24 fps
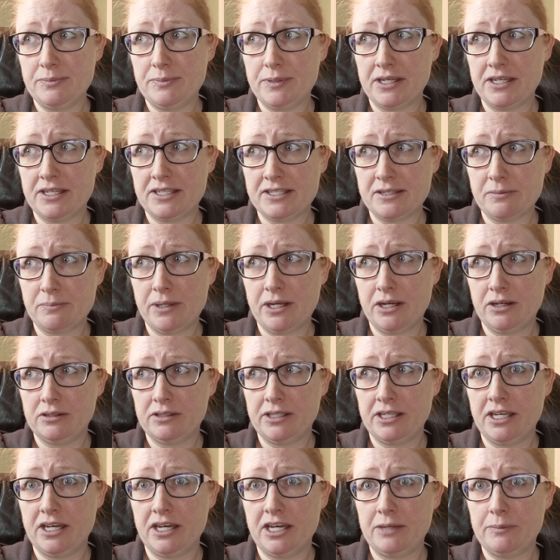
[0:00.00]
because
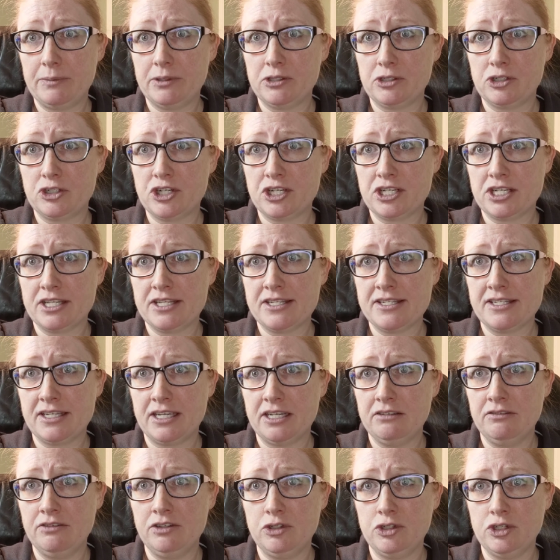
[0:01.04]
apparently I'm allergic to the
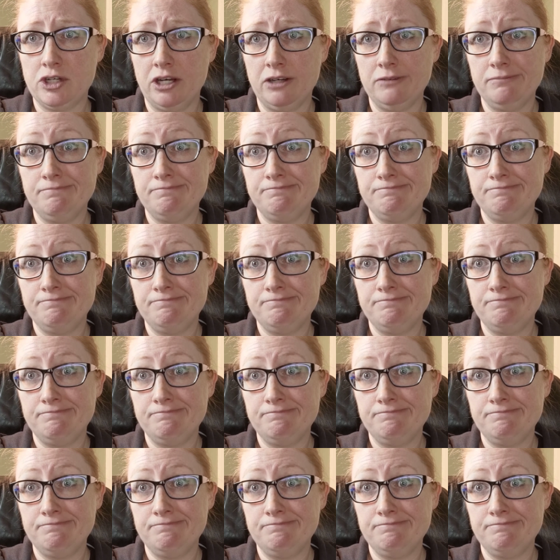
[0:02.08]
state of Utah.